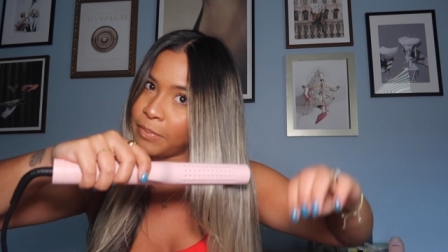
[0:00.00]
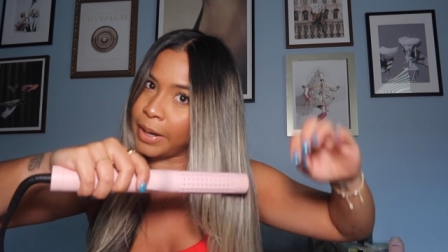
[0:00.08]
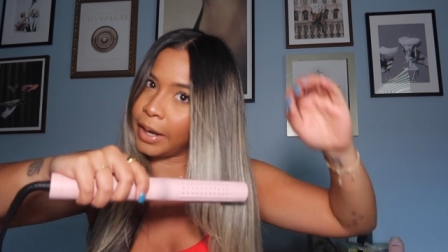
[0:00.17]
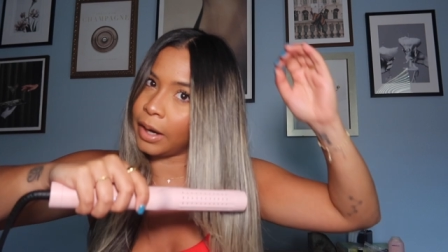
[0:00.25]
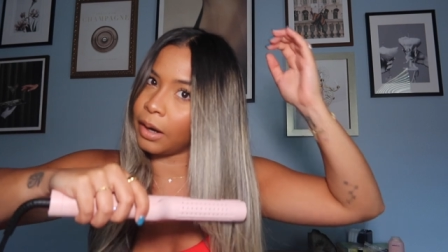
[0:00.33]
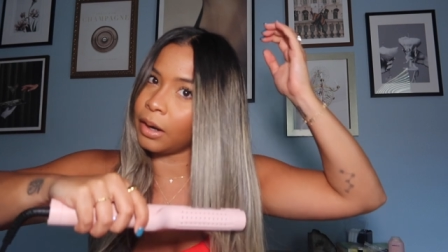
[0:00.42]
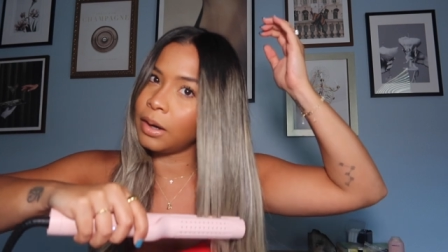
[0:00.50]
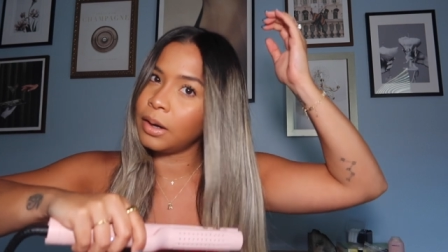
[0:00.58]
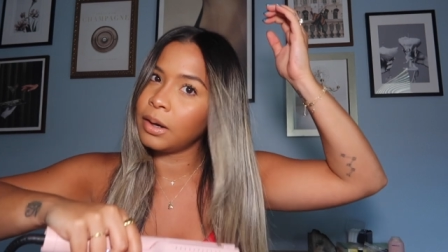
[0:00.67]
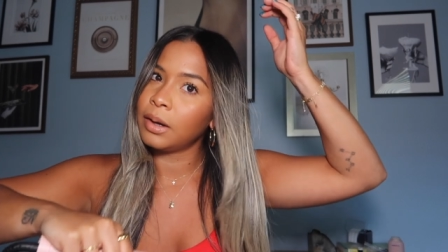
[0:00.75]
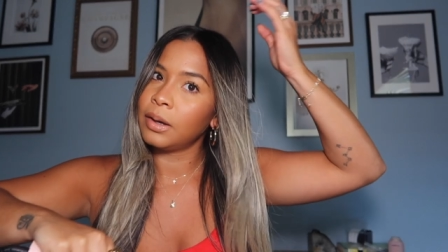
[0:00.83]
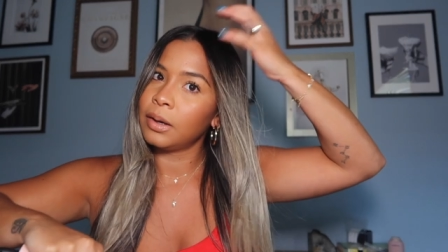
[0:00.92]
of my
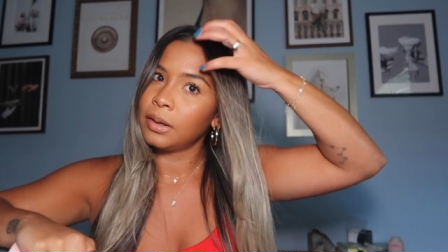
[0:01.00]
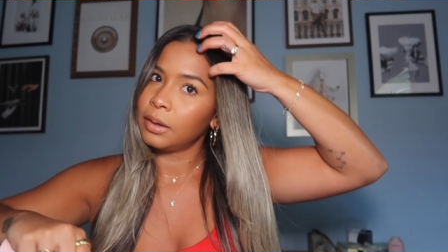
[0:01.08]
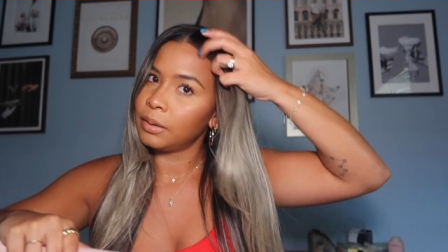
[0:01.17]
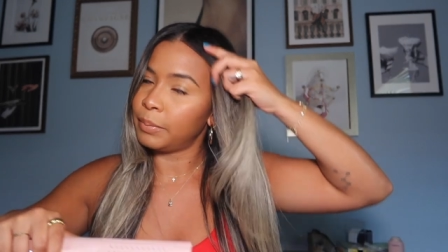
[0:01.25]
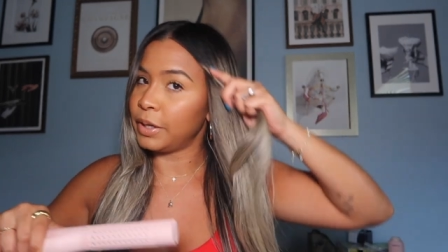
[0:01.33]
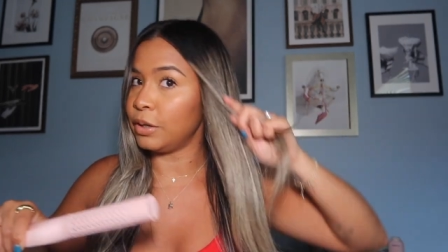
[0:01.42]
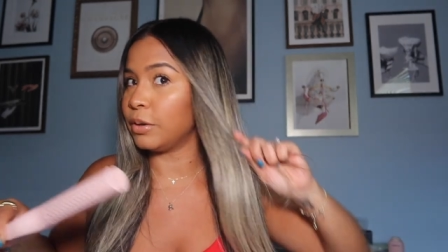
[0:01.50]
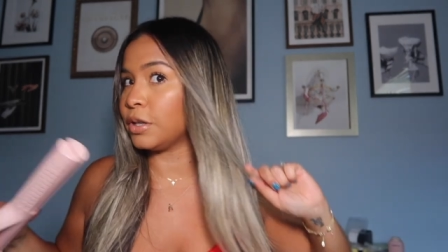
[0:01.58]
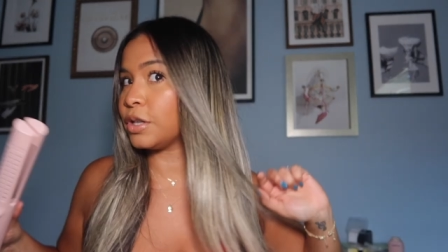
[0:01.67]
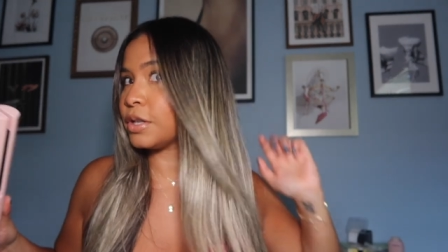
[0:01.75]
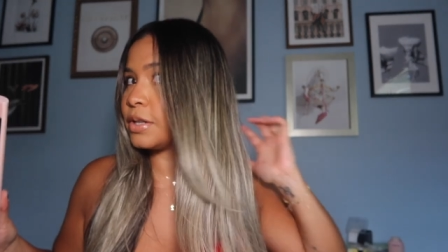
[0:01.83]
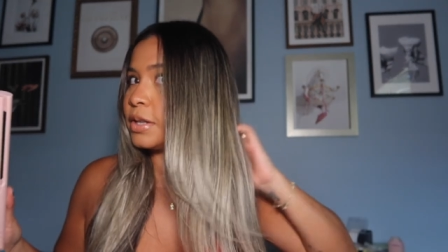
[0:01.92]
hair but you
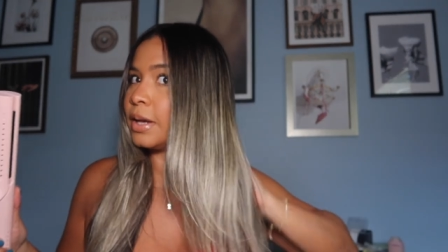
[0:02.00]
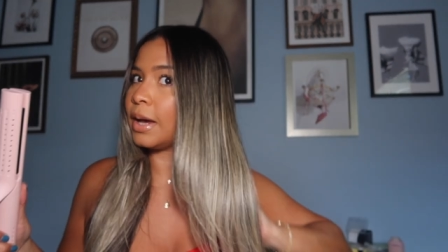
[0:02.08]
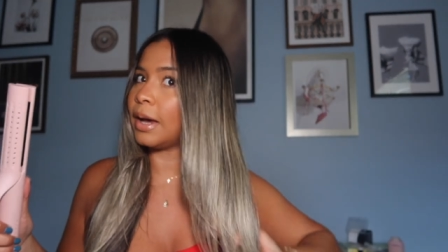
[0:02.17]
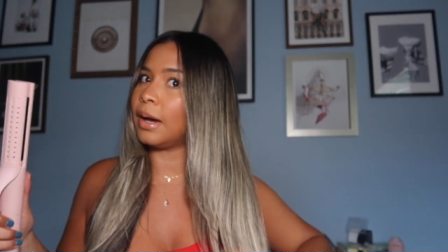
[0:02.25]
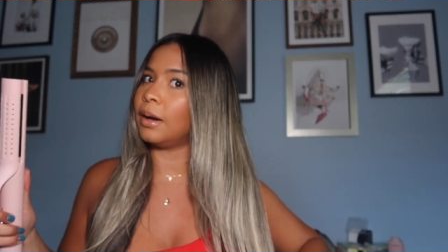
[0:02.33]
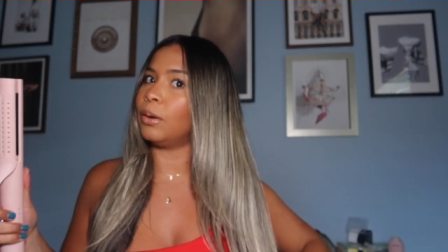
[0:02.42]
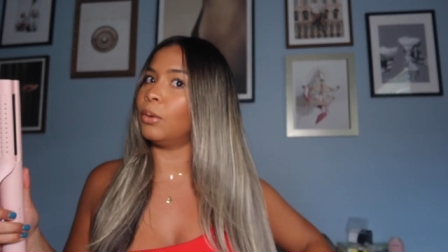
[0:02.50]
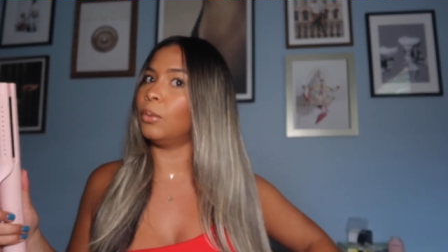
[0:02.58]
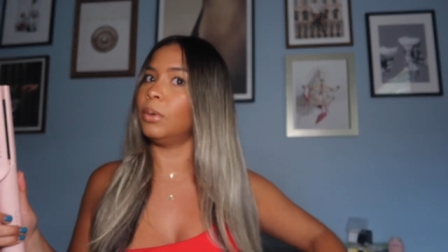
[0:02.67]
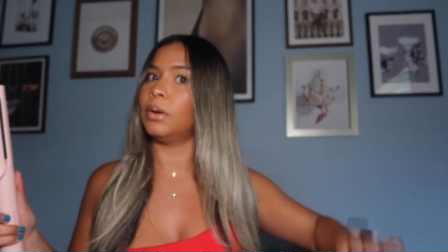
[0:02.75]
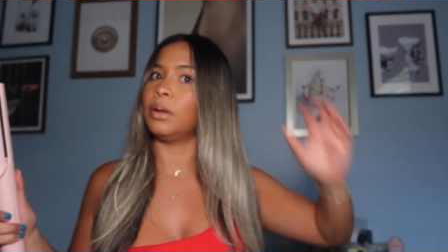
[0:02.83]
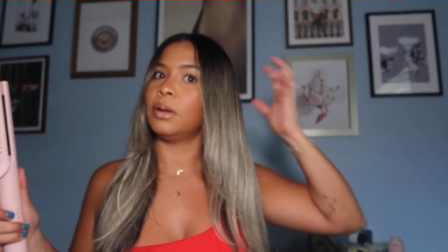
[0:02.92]
can just see
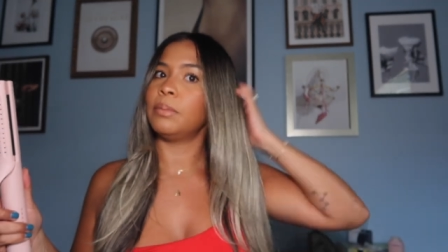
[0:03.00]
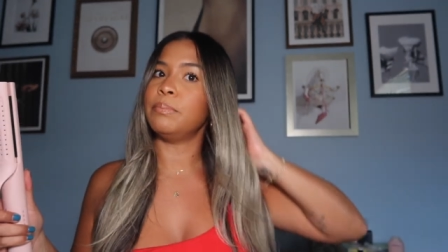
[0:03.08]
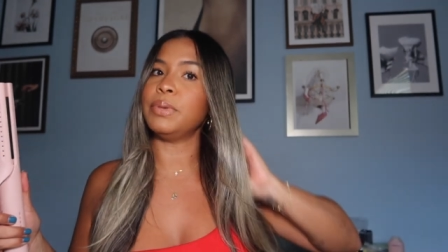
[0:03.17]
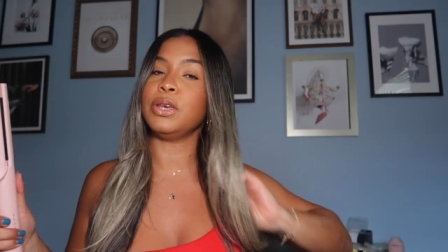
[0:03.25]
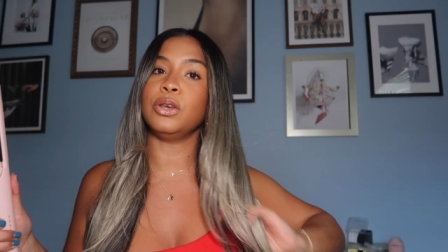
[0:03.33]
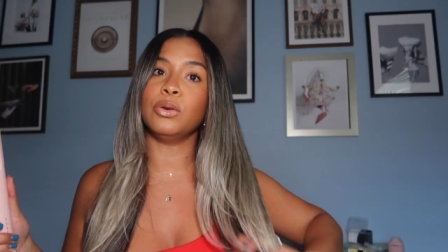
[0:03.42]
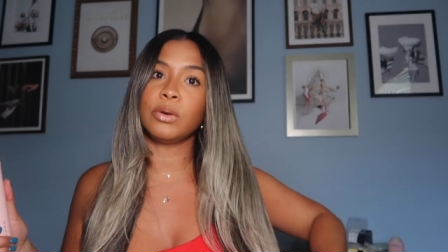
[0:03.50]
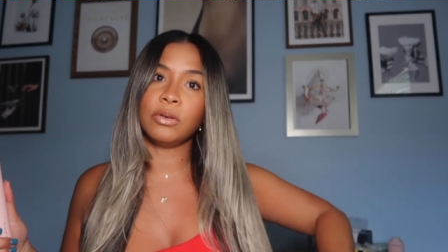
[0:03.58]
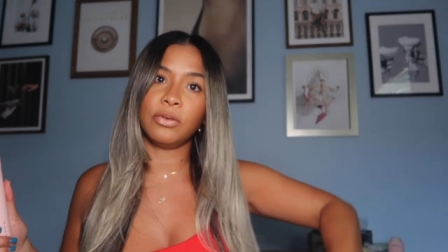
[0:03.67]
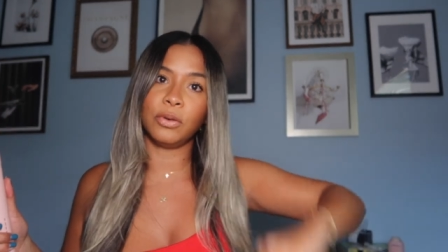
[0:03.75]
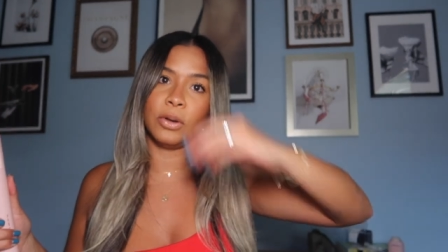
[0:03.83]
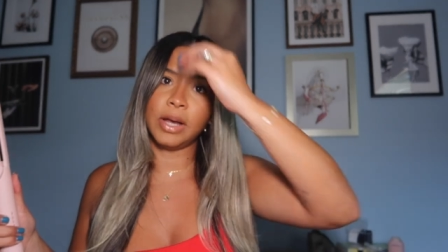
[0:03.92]
how
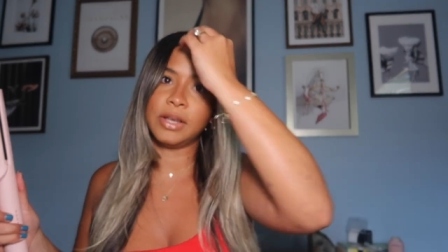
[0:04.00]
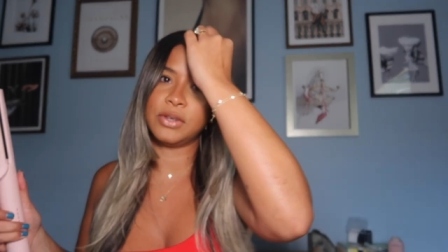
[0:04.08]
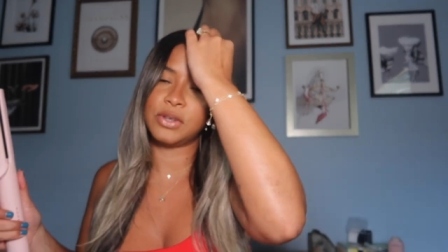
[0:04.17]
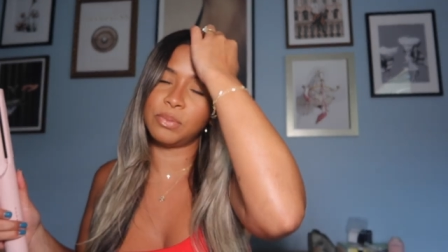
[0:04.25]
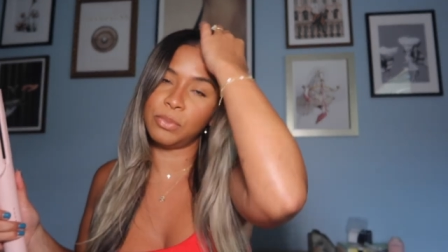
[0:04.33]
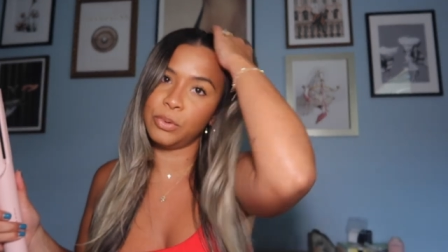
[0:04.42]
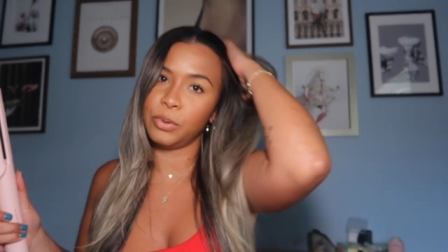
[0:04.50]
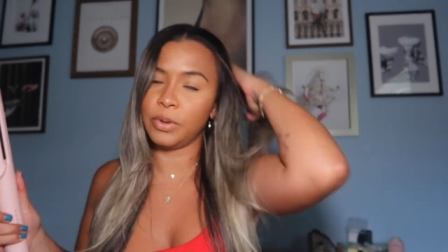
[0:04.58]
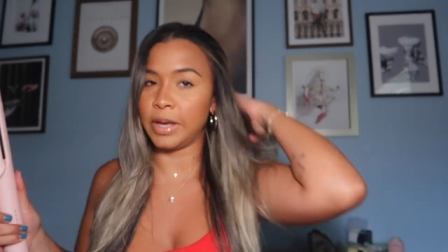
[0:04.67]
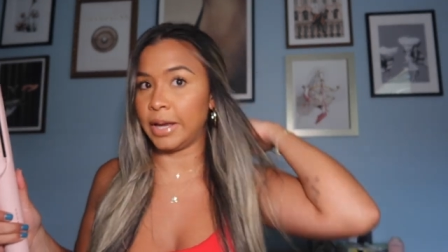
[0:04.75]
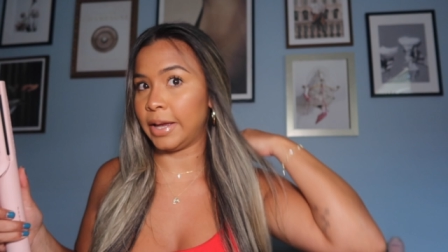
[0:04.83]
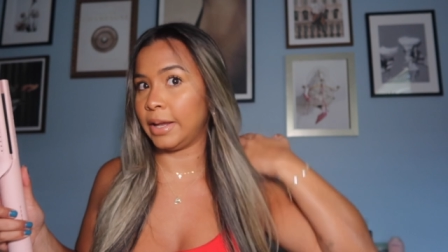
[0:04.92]
beautiful and
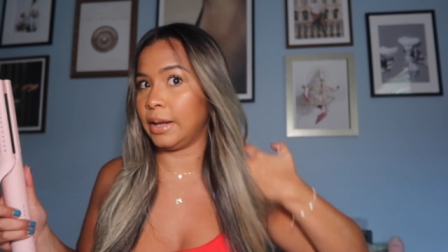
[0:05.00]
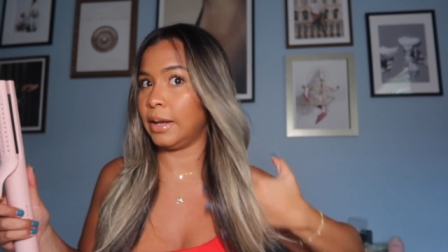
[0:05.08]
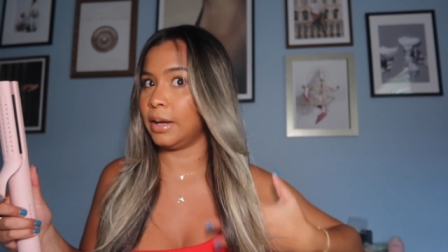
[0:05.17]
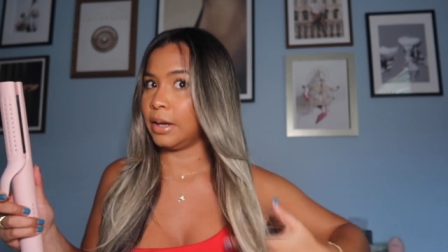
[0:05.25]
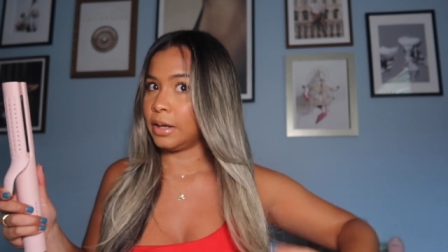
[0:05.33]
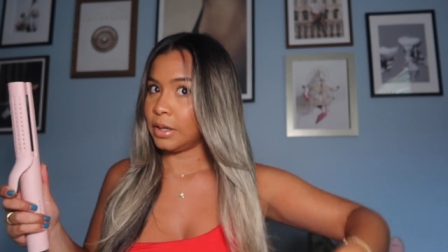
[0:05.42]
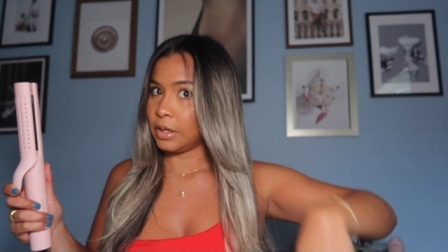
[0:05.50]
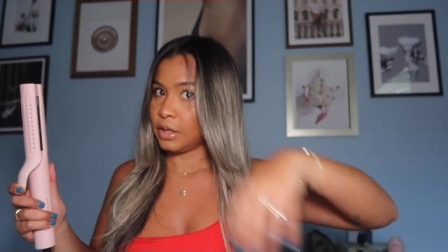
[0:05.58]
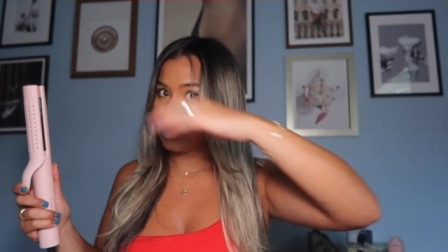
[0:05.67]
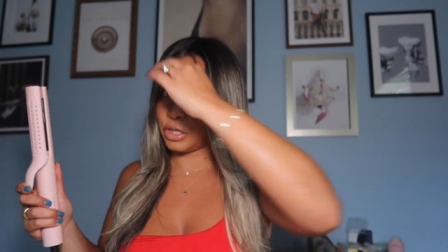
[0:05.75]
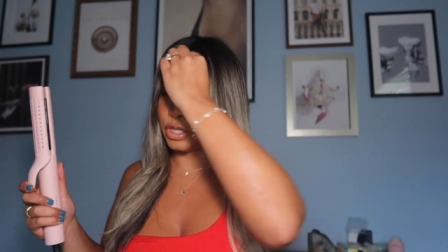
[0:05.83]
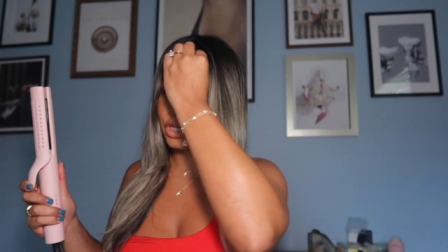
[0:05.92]
smooth and
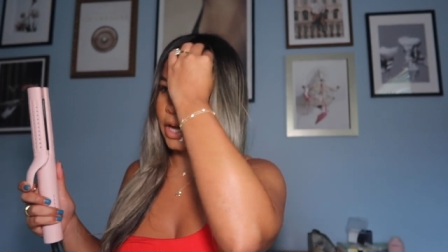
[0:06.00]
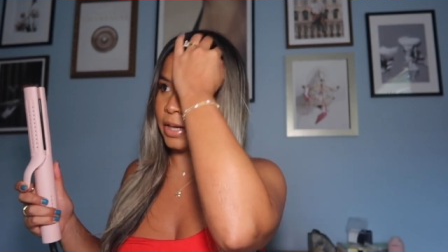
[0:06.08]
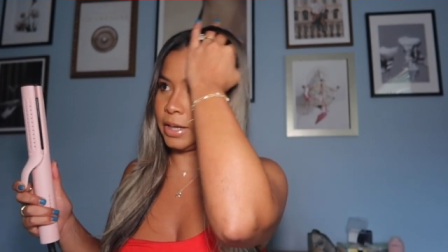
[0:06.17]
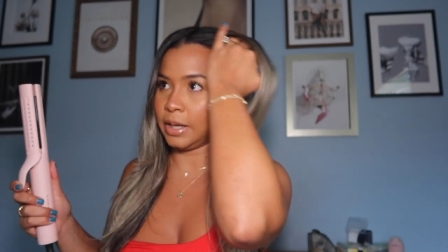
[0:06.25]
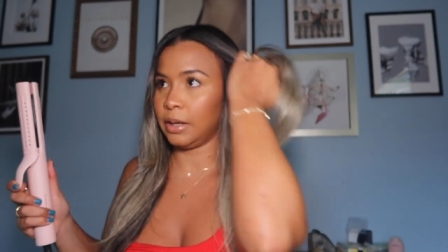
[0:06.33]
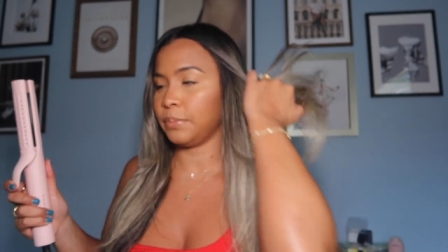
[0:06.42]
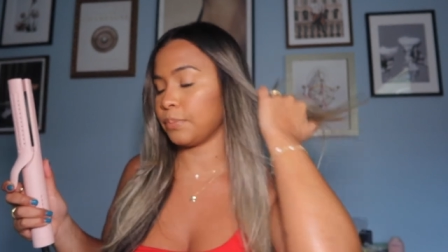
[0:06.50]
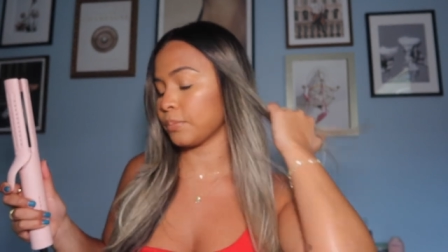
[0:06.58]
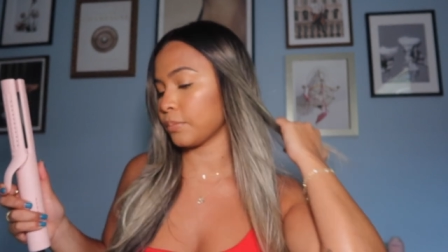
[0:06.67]
shiny